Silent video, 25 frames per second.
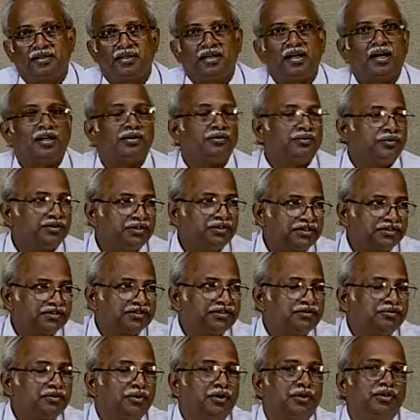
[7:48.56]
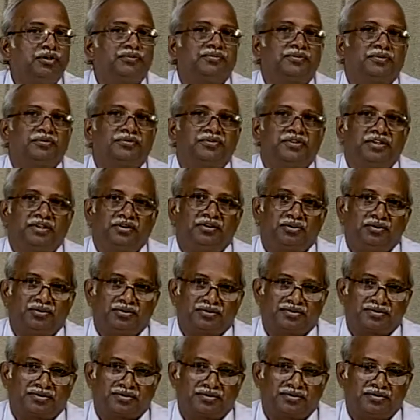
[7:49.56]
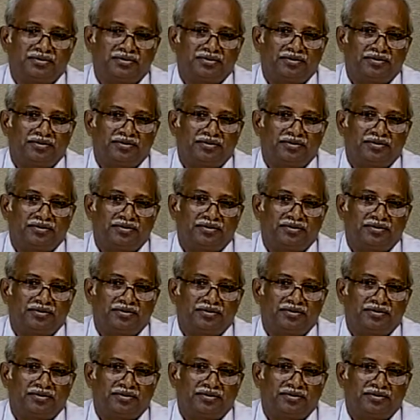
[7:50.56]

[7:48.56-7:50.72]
How do you receive oil from drill holes?